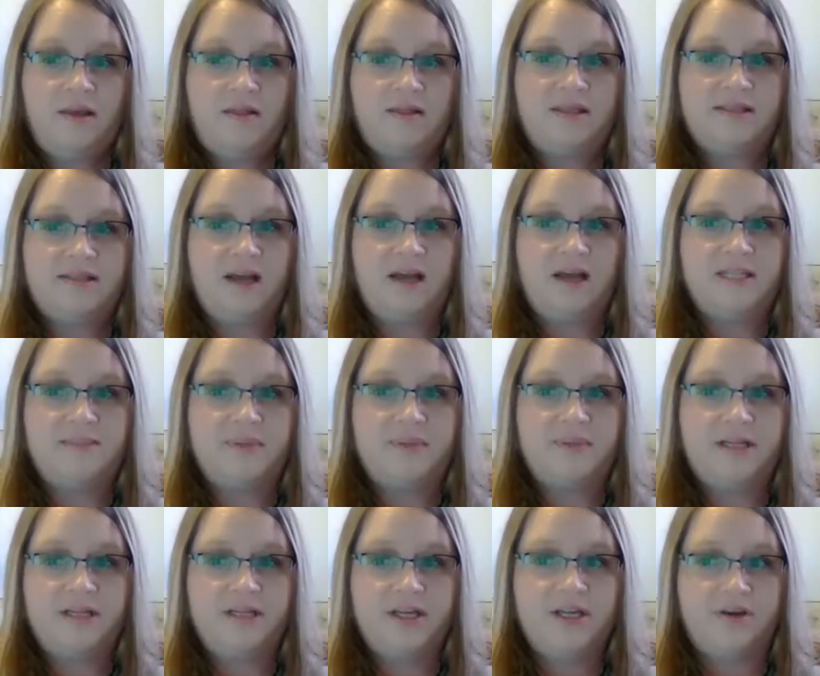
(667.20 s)
This
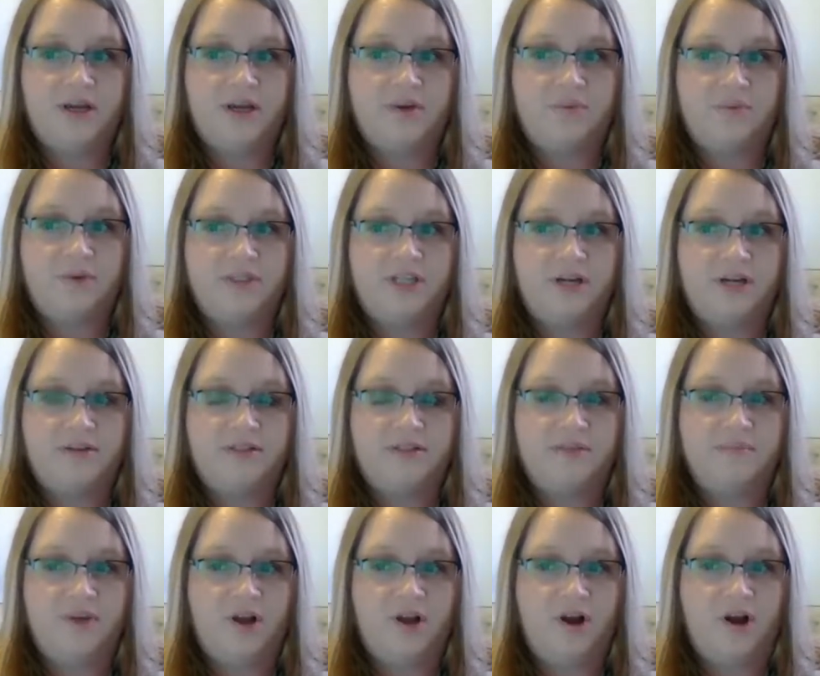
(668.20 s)
hospital and unit were
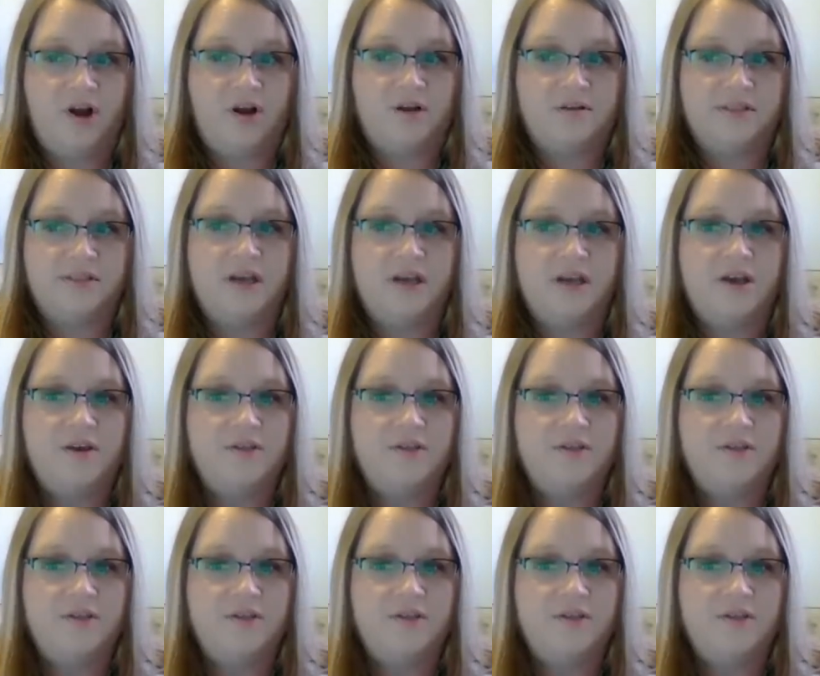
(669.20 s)
chosen because